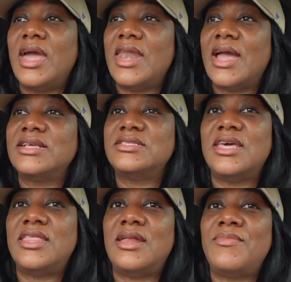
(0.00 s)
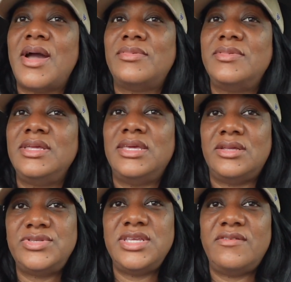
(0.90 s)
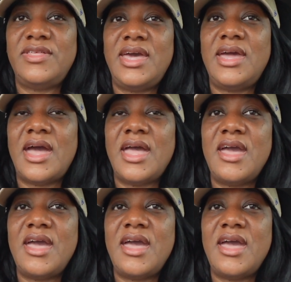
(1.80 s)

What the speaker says: And I could say that I'm probably guilty of that.